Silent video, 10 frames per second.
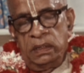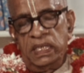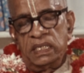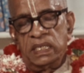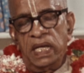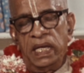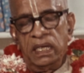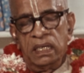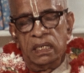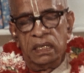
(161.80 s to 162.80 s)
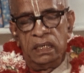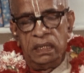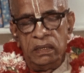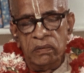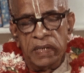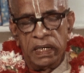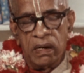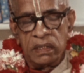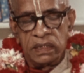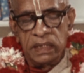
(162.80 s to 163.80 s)
Just like you
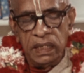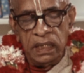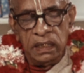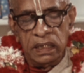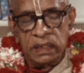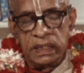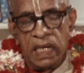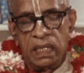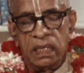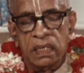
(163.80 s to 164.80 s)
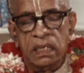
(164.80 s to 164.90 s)
cannot see the sun